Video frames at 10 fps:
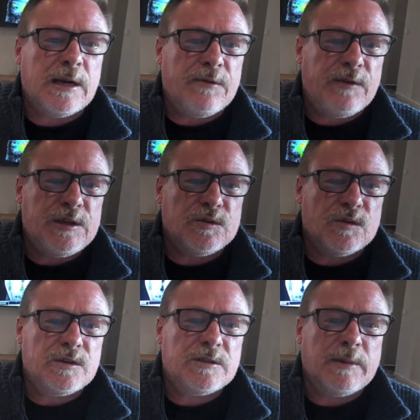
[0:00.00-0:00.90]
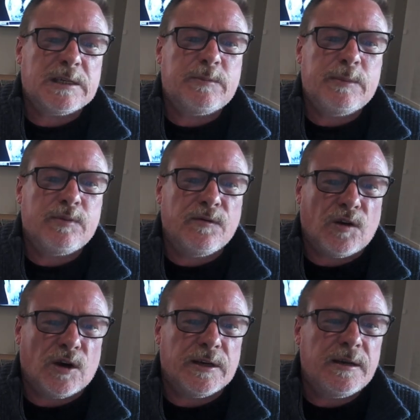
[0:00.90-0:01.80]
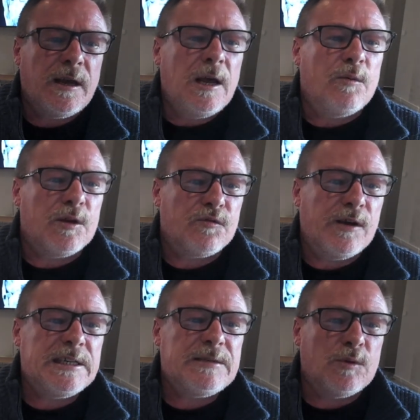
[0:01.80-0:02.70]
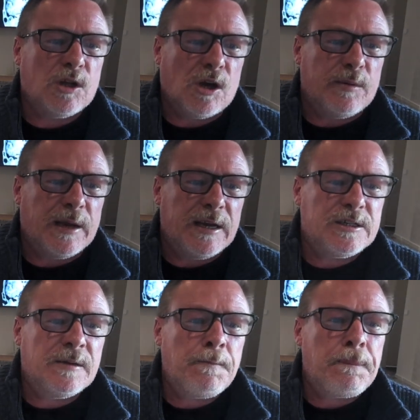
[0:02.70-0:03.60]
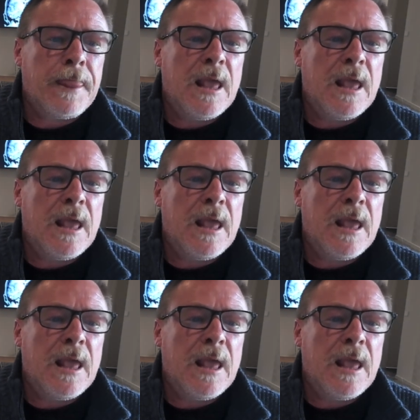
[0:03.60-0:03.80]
individuals must be provided with reasonable accommodation,